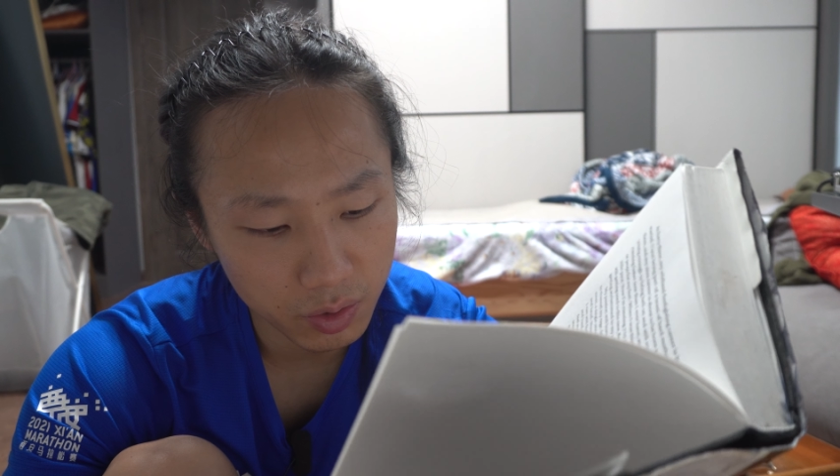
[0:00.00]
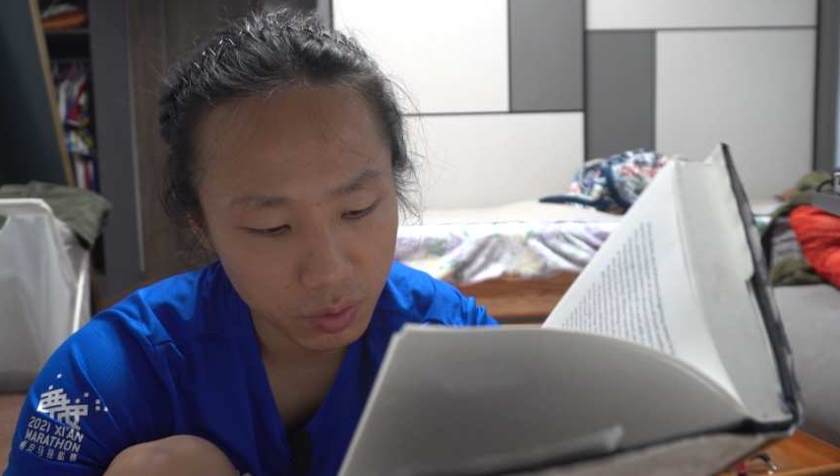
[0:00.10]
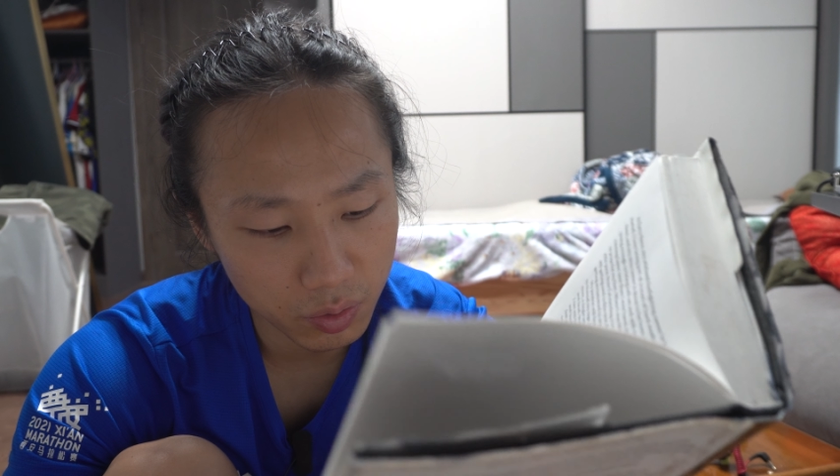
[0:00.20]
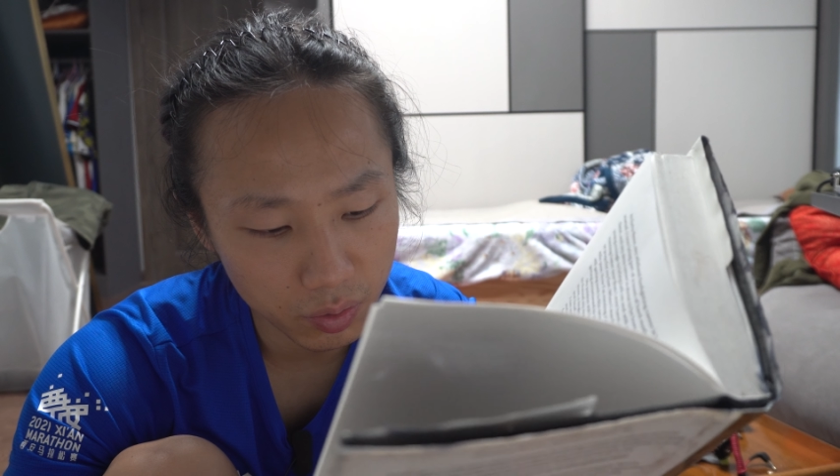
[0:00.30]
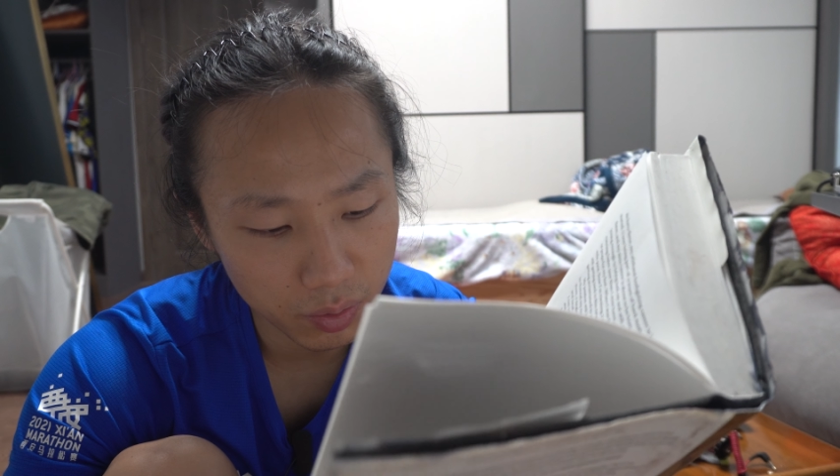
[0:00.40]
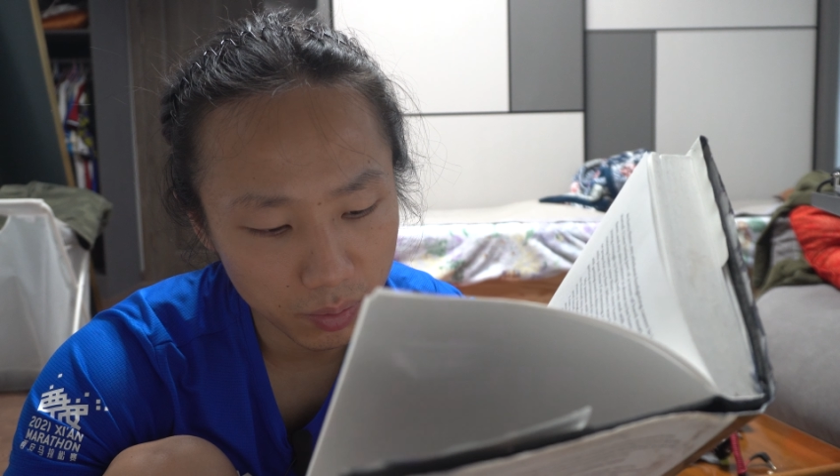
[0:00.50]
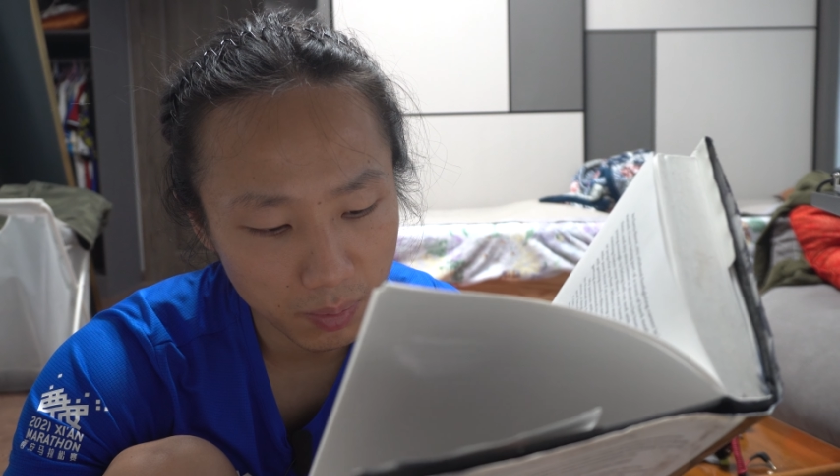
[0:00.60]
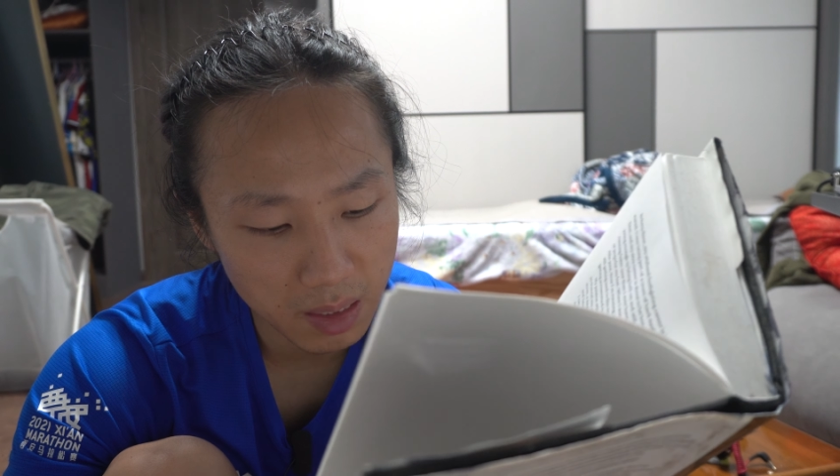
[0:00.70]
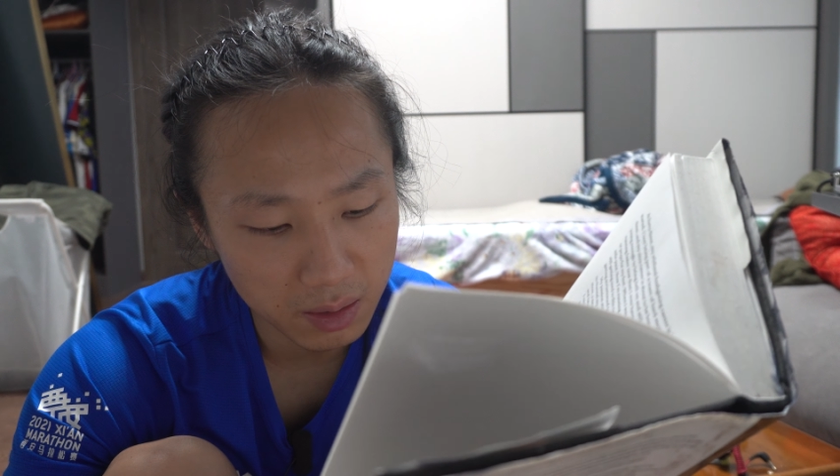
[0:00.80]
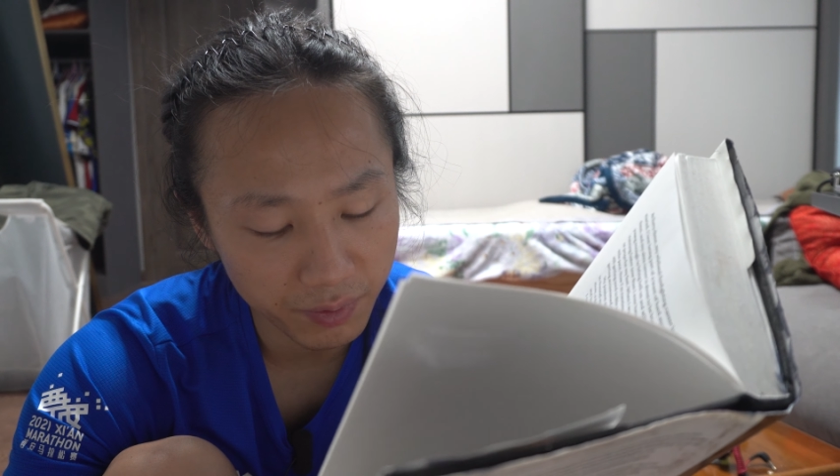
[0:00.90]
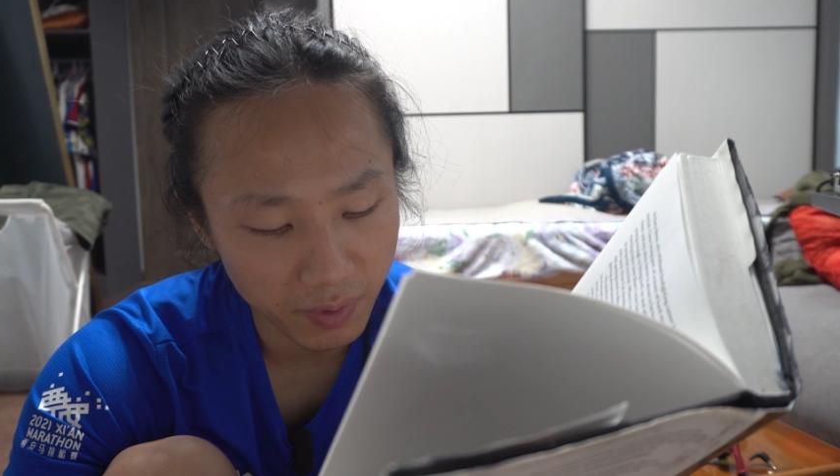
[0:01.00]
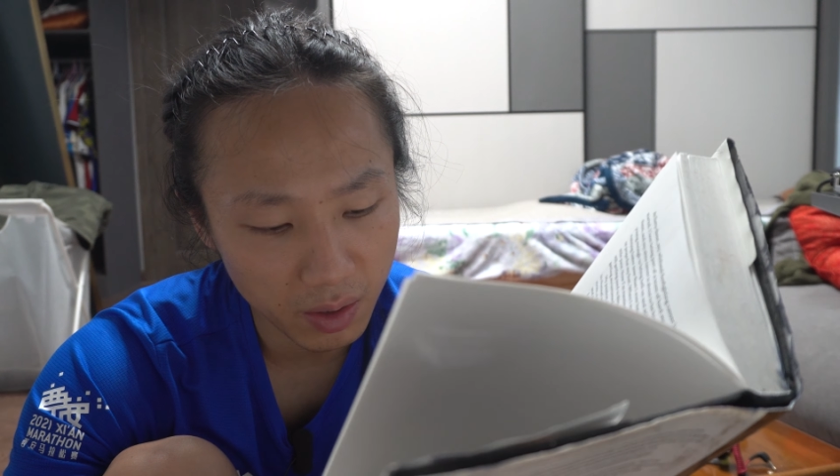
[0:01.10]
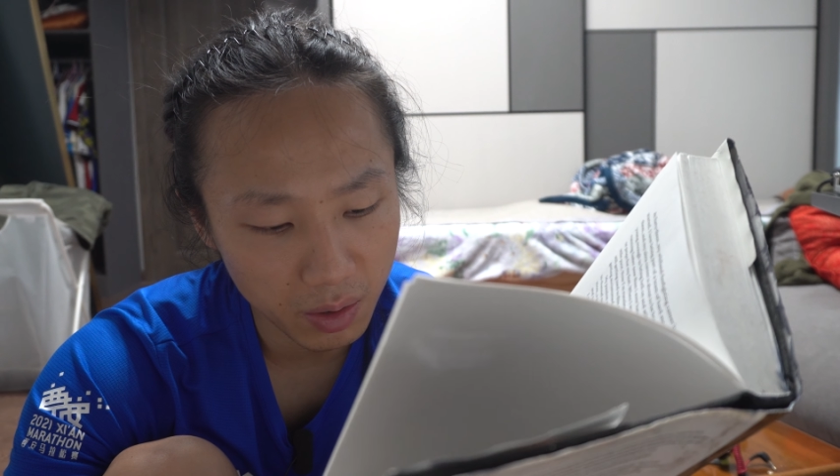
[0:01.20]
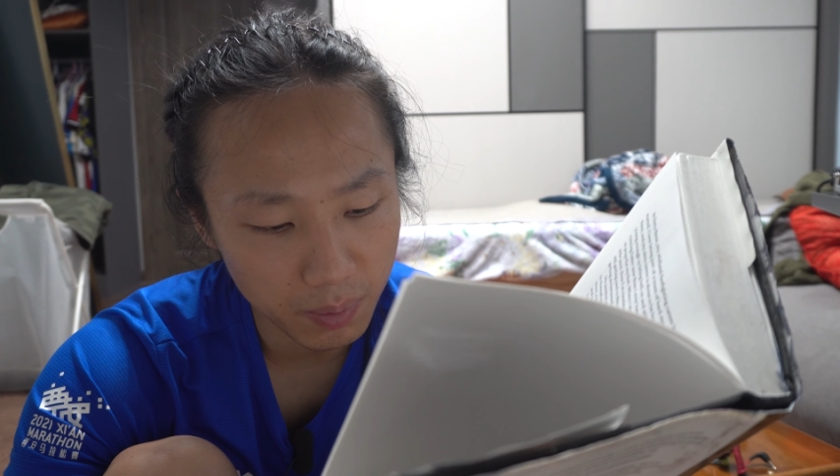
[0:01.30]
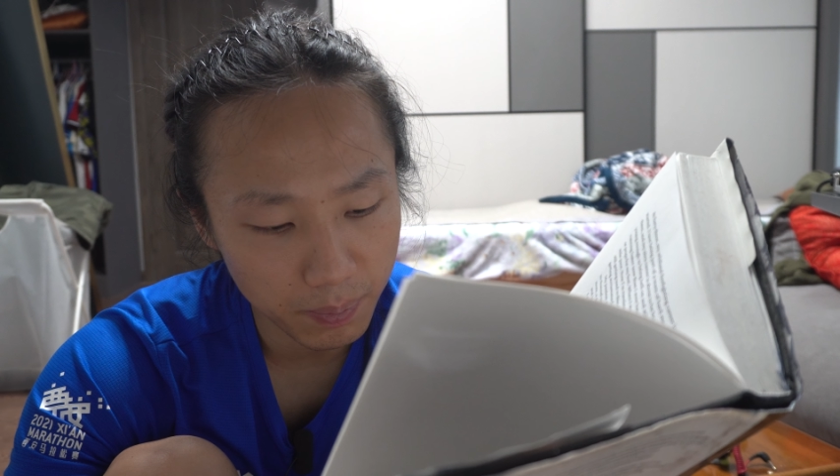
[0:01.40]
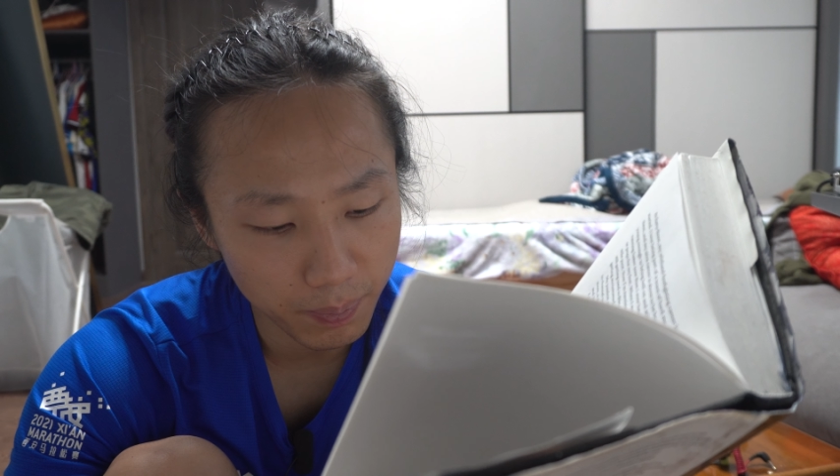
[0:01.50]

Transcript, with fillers: to make the very